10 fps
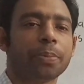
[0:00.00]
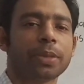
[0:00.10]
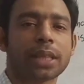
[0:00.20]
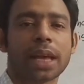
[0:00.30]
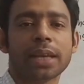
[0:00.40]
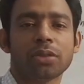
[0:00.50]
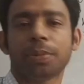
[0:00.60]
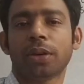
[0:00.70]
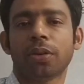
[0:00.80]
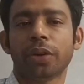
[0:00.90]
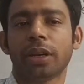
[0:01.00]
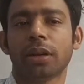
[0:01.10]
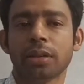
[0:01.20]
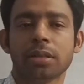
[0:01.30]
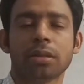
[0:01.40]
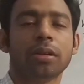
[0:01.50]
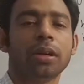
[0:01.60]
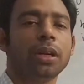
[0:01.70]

size of the cortical region.